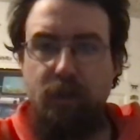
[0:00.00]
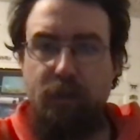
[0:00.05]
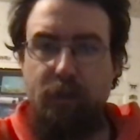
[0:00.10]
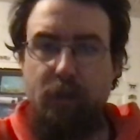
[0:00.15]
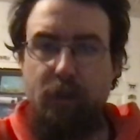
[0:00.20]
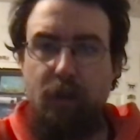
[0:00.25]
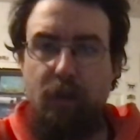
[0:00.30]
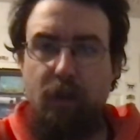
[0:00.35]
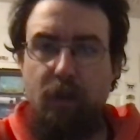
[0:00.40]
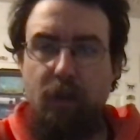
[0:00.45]
I
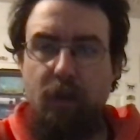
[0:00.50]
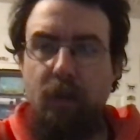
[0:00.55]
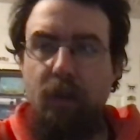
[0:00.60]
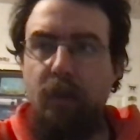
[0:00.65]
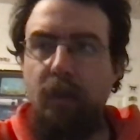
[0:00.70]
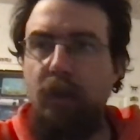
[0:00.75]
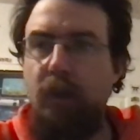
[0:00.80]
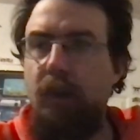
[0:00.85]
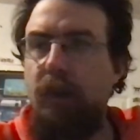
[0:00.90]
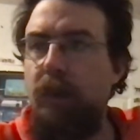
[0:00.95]
mean,
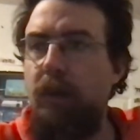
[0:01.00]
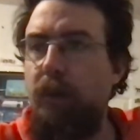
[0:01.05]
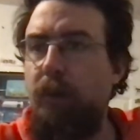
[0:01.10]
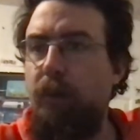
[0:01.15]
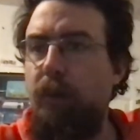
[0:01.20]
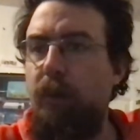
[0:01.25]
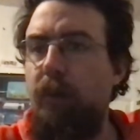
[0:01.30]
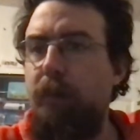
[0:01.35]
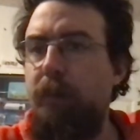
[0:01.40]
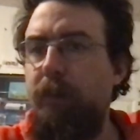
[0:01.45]

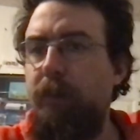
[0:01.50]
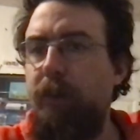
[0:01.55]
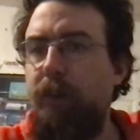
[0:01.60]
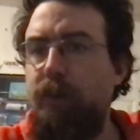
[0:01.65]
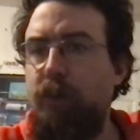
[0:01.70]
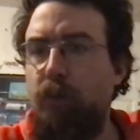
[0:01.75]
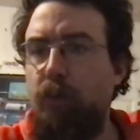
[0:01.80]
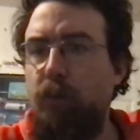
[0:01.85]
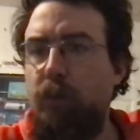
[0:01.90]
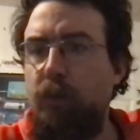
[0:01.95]
would have been nice
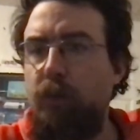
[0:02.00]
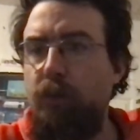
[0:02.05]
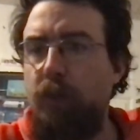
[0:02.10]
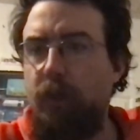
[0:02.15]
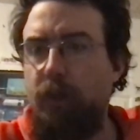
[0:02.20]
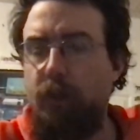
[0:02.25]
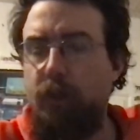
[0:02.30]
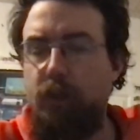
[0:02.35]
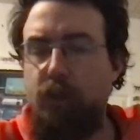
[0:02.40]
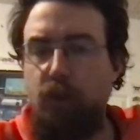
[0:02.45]
that Wii U got
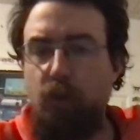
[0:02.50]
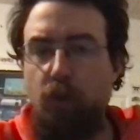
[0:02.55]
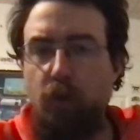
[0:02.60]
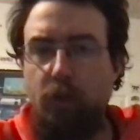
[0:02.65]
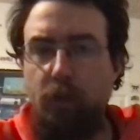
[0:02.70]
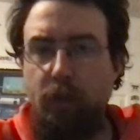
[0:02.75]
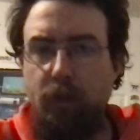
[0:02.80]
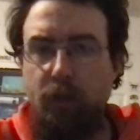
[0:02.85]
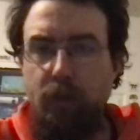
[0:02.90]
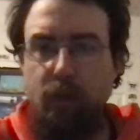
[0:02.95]

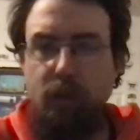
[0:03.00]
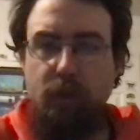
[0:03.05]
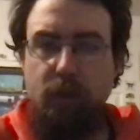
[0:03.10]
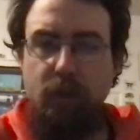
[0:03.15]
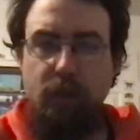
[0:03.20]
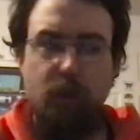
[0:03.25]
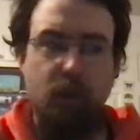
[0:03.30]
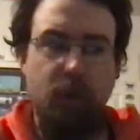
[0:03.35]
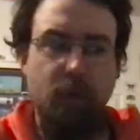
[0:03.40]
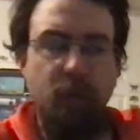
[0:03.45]

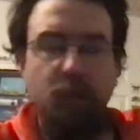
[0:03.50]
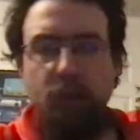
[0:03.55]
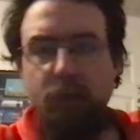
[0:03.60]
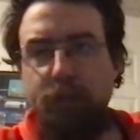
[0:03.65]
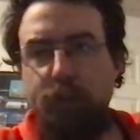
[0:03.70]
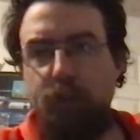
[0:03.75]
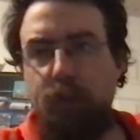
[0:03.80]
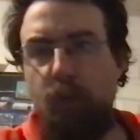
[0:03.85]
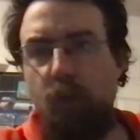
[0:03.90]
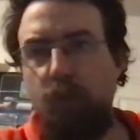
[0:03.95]
installments as
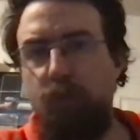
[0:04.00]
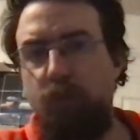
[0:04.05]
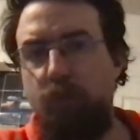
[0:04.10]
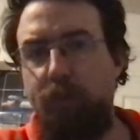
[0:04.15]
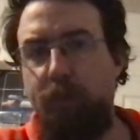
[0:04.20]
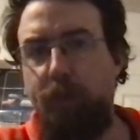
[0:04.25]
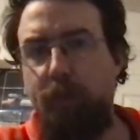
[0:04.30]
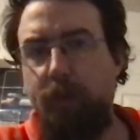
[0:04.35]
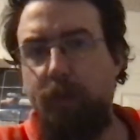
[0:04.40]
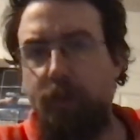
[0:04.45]
opposed to Ultra
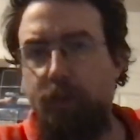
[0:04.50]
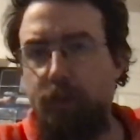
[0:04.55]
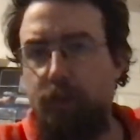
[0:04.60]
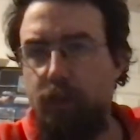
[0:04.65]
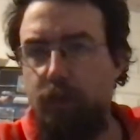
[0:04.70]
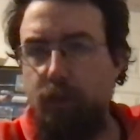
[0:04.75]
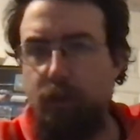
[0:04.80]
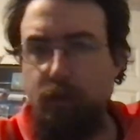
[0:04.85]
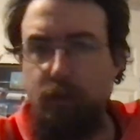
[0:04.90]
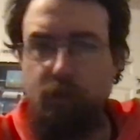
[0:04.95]

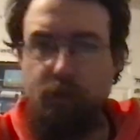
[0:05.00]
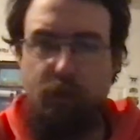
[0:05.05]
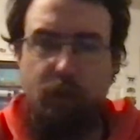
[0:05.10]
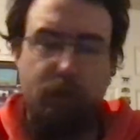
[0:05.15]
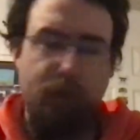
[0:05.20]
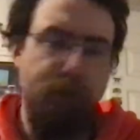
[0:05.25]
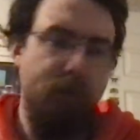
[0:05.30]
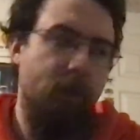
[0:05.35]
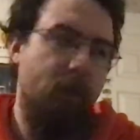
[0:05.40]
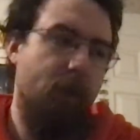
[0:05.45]
Smash
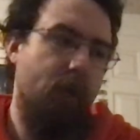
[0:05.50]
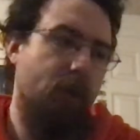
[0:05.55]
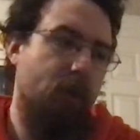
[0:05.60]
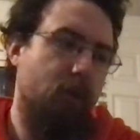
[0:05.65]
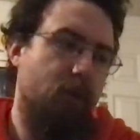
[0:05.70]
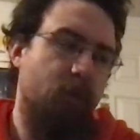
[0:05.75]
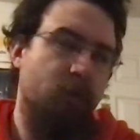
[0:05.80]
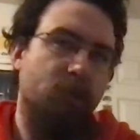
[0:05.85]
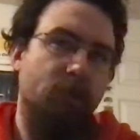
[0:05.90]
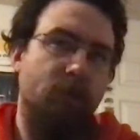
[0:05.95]
Mario Tennis,
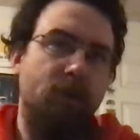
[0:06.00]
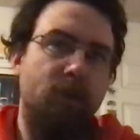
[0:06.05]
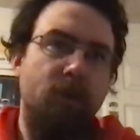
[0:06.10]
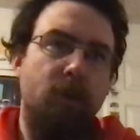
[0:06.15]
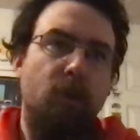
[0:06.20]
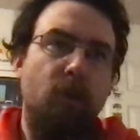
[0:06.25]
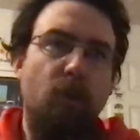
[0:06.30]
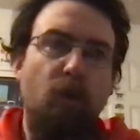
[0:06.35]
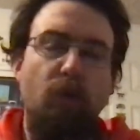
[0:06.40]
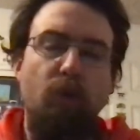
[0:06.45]
which was
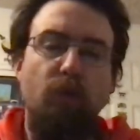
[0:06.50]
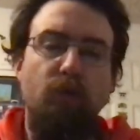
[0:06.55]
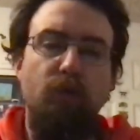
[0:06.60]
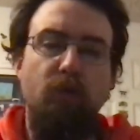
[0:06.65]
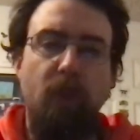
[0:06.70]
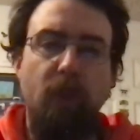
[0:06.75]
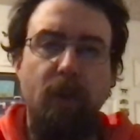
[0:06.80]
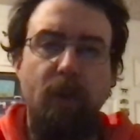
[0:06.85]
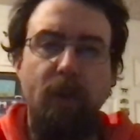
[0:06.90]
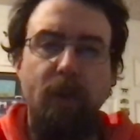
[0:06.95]

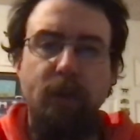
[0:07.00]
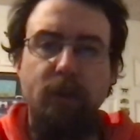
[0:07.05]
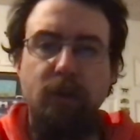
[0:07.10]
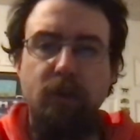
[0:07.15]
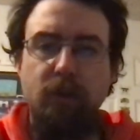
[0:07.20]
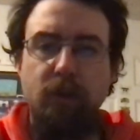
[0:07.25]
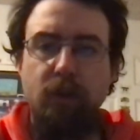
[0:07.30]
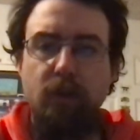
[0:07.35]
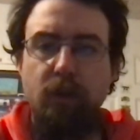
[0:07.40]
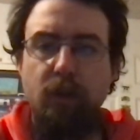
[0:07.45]
alright,